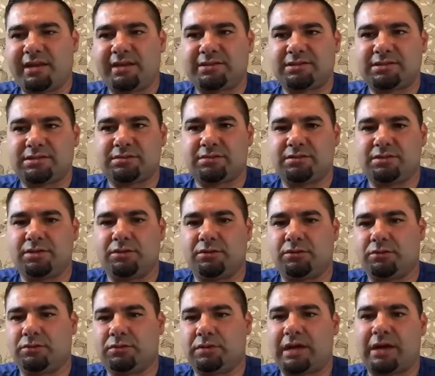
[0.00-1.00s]
it's
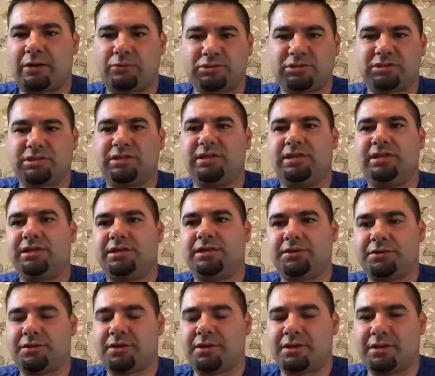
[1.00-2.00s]
house
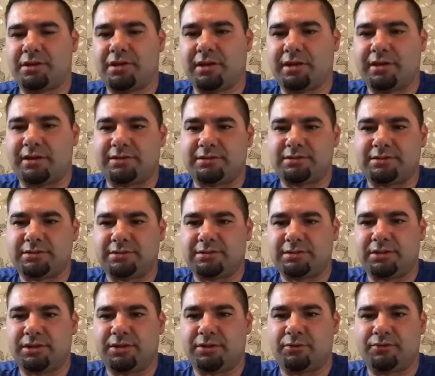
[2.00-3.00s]
league and
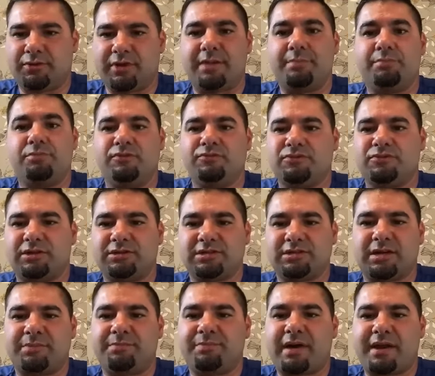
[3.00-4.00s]
then it moves on to
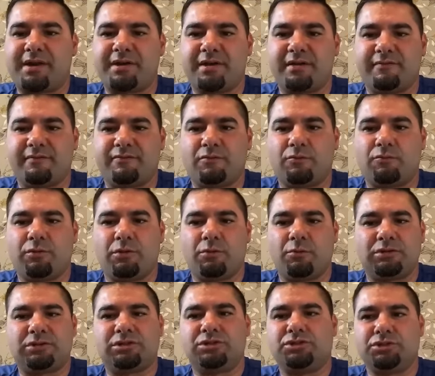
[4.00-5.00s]
competitive.
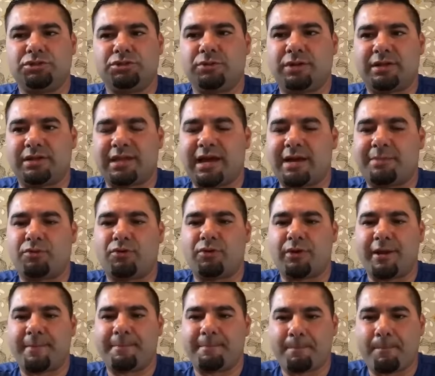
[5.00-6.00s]
What did you do at that point?